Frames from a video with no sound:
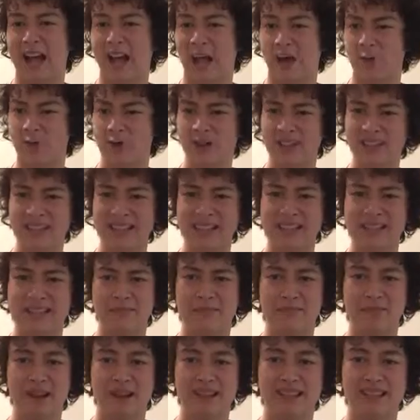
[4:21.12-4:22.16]
wouldn't say
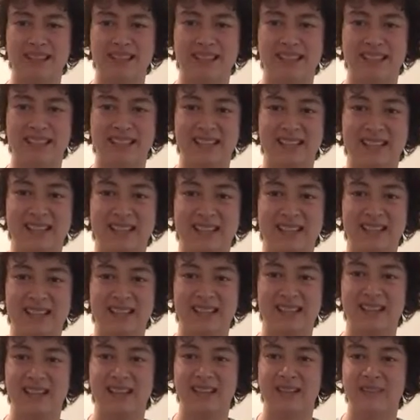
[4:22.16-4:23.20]
depressing,
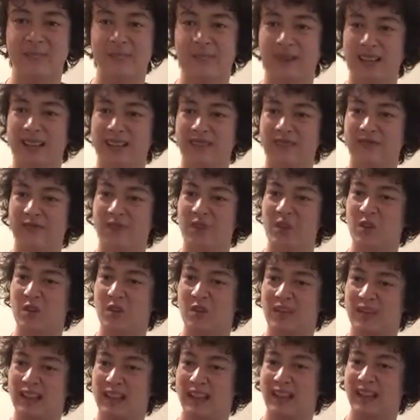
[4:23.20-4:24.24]
but felt
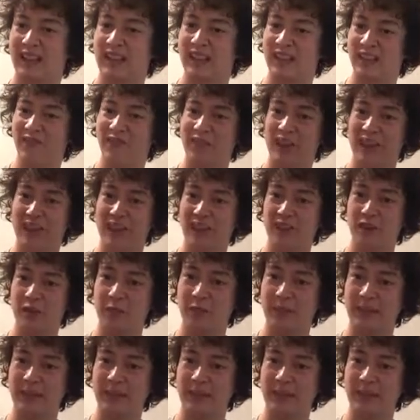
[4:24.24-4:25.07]
like a cliffhanger.